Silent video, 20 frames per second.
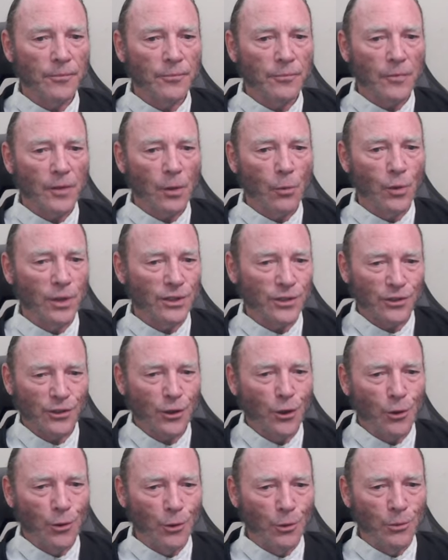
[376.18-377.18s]
which
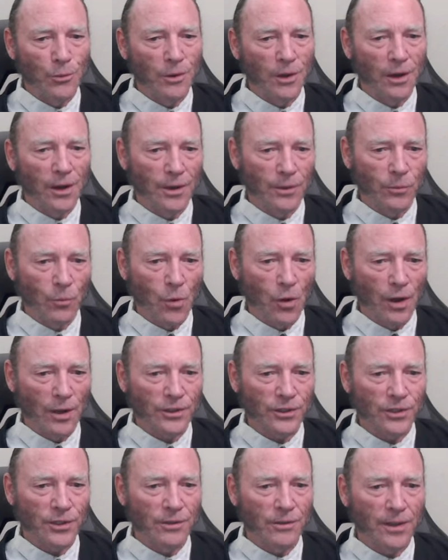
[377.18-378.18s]
go
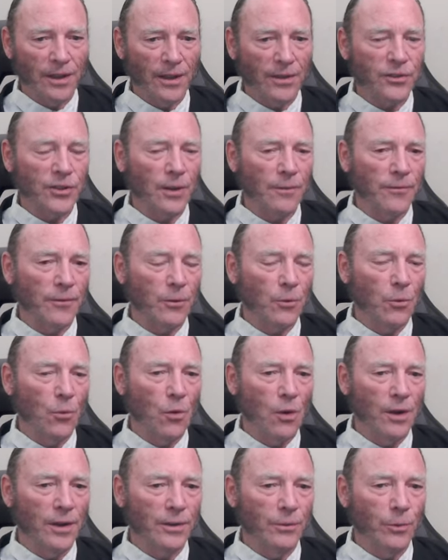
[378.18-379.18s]
unwatched, except for
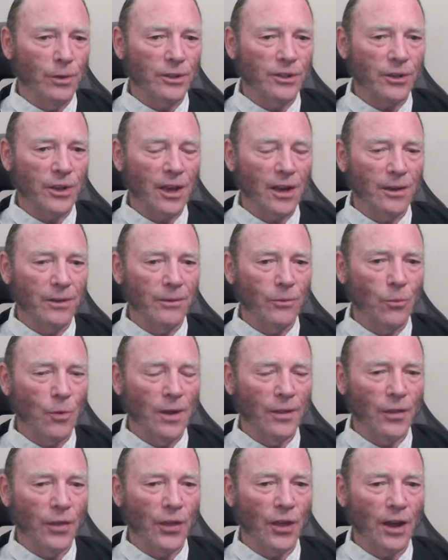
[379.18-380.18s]
one, which got
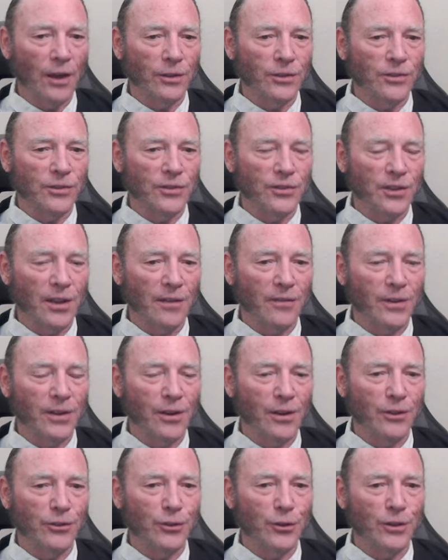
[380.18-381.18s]

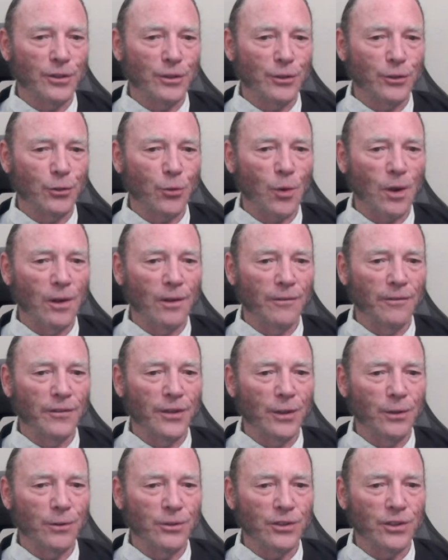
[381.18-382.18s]
1,712
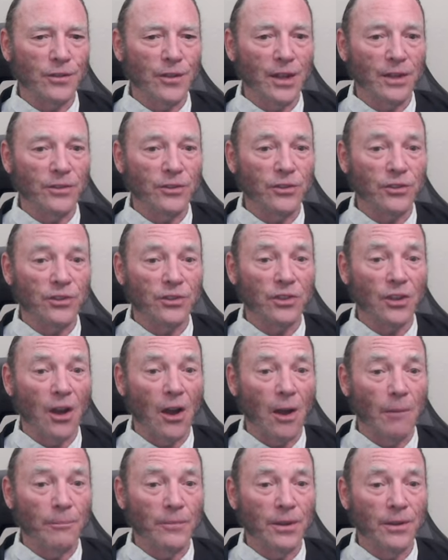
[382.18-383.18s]
views and then
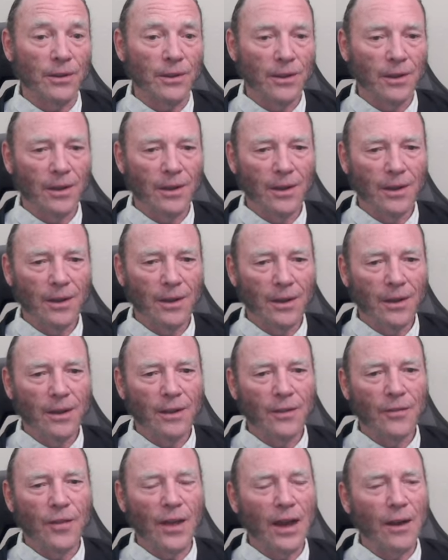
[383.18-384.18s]
stopped.
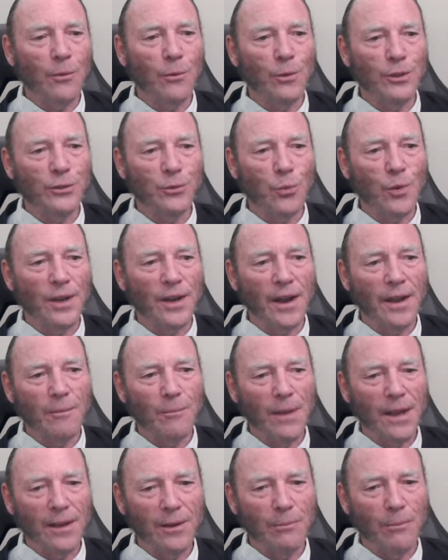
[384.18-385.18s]
That was when I
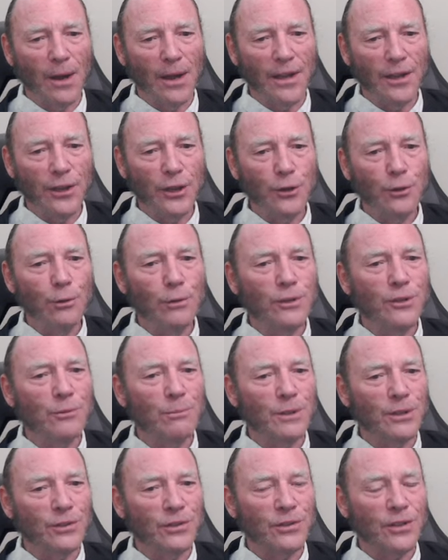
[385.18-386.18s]
made my huge
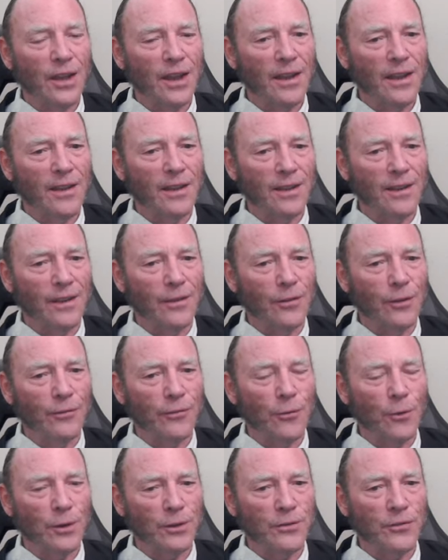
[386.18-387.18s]
mistake in the
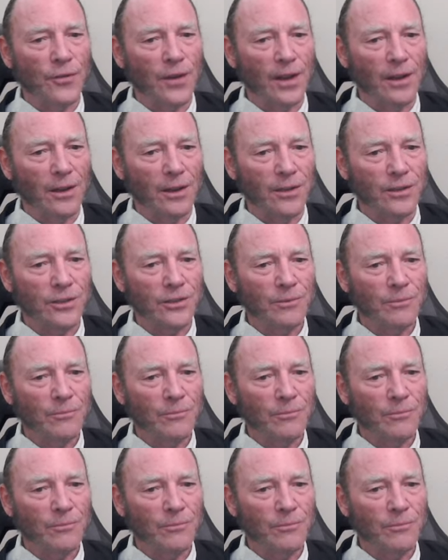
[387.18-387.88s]
force valence.